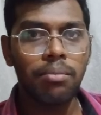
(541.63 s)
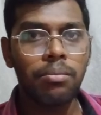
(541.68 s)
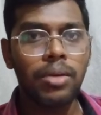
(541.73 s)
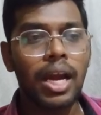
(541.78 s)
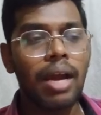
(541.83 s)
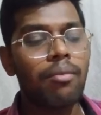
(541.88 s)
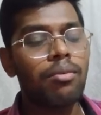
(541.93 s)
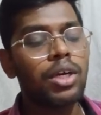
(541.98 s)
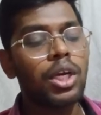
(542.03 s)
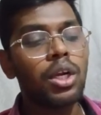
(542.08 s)
them
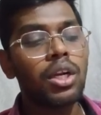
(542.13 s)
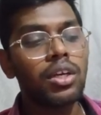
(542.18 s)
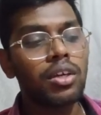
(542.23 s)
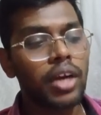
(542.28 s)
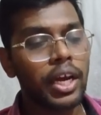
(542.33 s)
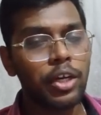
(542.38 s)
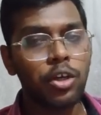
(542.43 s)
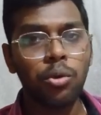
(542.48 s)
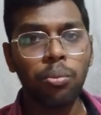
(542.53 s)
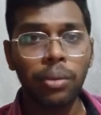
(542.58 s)
and I'll
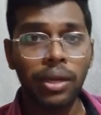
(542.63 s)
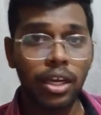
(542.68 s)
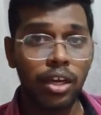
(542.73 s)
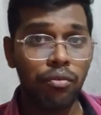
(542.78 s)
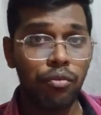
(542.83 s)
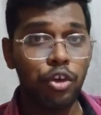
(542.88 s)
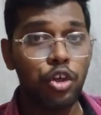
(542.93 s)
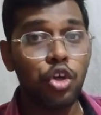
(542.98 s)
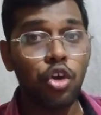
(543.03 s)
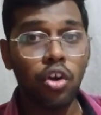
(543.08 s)
try to make
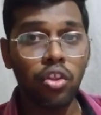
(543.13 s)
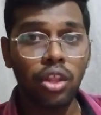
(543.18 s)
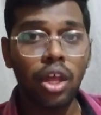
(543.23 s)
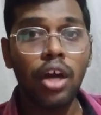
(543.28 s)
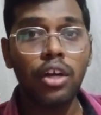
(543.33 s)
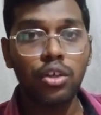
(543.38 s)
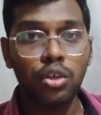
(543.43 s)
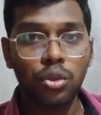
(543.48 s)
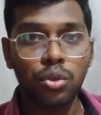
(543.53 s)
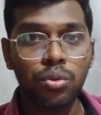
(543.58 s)
a video on
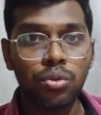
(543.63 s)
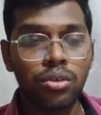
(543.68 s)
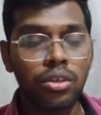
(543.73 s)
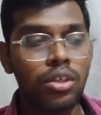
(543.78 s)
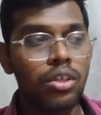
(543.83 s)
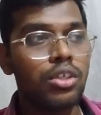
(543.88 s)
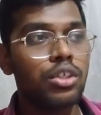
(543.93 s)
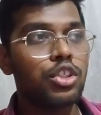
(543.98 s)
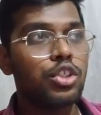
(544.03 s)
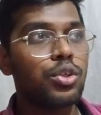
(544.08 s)
that too.
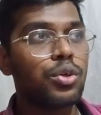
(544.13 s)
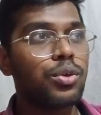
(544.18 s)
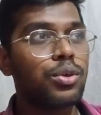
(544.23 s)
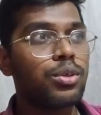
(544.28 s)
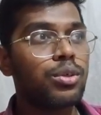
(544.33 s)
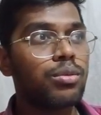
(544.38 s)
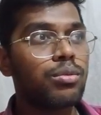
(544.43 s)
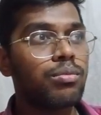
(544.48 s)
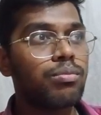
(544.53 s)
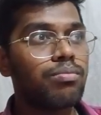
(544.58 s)

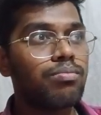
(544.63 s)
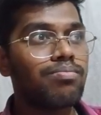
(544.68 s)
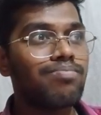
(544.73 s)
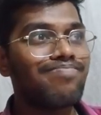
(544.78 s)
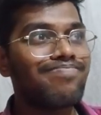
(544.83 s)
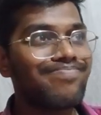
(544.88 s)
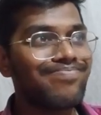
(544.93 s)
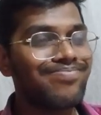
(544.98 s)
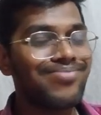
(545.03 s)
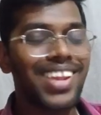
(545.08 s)
So
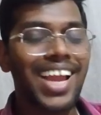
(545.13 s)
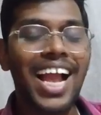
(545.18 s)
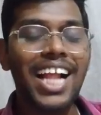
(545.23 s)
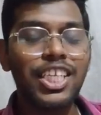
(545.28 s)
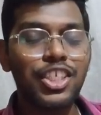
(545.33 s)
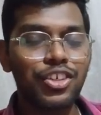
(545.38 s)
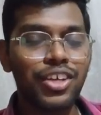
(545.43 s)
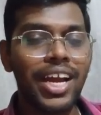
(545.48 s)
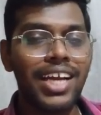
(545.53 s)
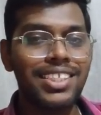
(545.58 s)

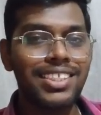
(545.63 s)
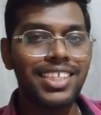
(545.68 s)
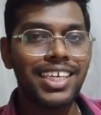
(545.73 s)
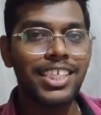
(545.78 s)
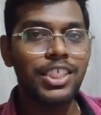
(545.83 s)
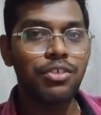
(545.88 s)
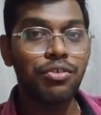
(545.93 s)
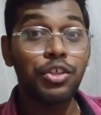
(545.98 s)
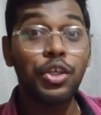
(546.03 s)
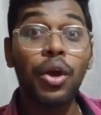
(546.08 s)
I'll see you guys in the
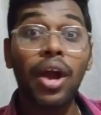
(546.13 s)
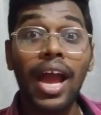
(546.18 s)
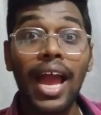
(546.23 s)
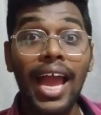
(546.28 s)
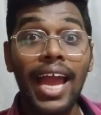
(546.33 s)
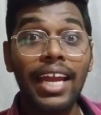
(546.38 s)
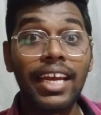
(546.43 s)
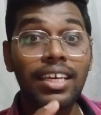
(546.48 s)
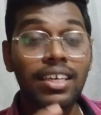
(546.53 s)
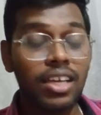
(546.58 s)
next video.
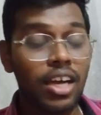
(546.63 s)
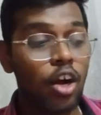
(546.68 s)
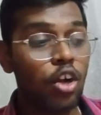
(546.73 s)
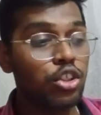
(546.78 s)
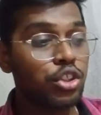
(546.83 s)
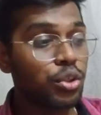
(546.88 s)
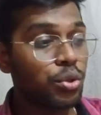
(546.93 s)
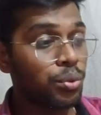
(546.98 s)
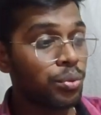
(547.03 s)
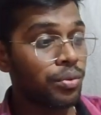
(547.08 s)
And
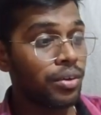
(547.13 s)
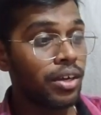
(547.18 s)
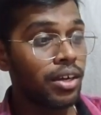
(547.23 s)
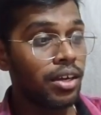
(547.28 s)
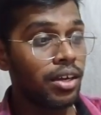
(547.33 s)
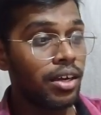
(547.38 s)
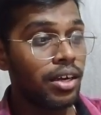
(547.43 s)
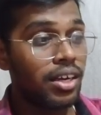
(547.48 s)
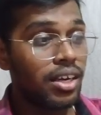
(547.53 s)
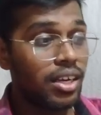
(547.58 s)
also,
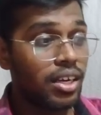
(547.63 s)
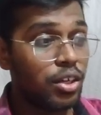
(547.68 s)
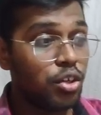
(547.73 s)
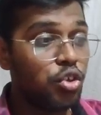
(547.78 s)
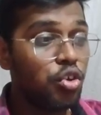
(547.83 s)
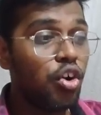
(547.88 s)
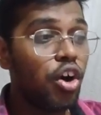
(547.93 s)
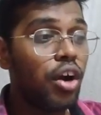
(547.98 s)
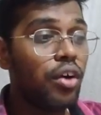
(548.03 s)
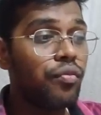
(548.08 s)

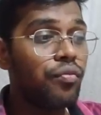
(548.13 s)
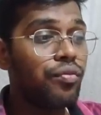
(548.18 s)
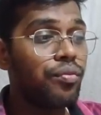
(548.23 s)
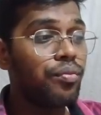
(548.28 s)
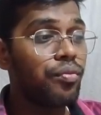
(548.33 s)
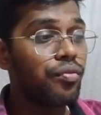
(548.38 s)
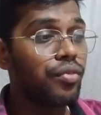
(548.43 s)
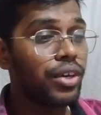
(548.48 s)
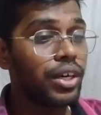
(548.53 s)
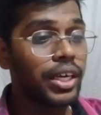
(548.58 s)
do not
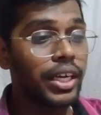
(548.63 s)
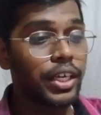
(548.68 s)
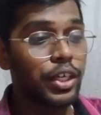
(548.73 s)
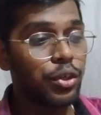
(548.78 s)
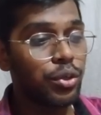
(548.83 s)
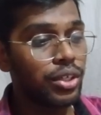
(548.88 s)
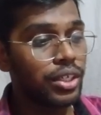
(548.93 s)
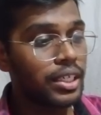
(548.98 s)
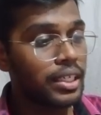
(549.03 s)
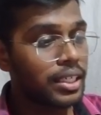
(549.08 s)

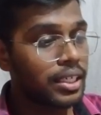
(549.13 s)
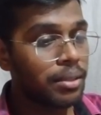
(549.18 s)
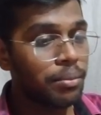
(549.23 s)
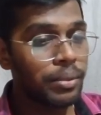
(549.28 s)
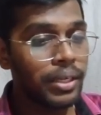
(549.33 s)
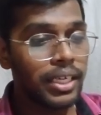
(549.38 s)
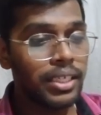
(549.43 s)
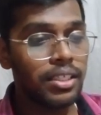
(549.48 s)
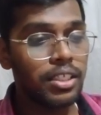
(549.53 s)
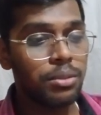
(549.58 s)
forget to
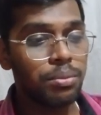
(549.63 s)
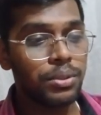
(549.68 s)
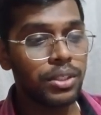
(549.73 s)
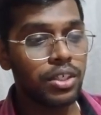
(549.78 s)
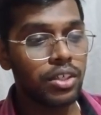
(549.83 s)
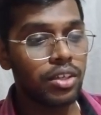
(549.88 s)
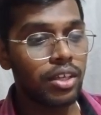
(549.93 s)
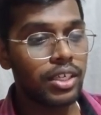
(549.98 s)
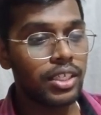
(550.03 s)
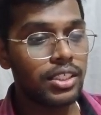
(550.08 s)
terminate this
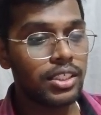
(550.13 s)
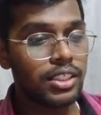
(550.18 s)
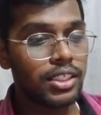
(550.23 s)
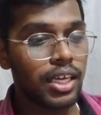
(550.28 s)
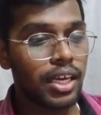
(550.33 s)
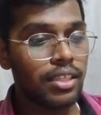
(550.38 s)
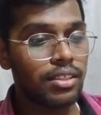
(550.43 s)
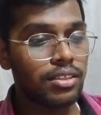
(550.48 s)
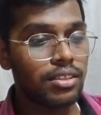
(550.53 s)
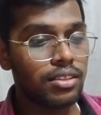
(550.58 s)
particular
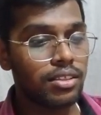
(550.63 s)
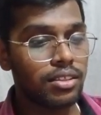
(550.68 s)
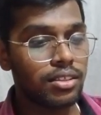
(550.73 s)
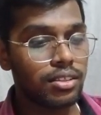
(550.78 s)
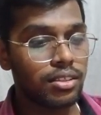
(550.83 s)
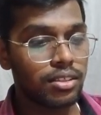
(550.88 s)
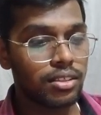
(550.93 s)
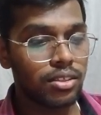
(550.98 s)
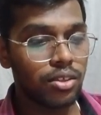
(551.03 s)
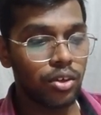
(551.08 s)

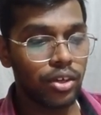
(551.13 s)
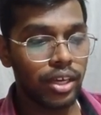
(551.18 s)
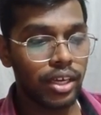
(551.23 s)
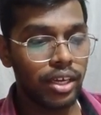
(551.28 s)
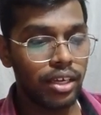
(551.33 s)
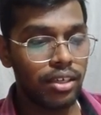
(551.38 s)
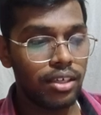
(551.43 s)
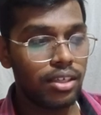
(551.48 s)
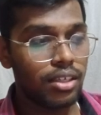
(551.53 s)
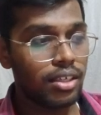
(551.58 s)
instance.
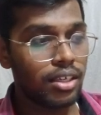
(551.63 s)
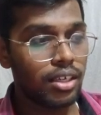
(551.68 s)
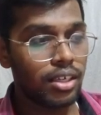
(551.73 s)
Okay.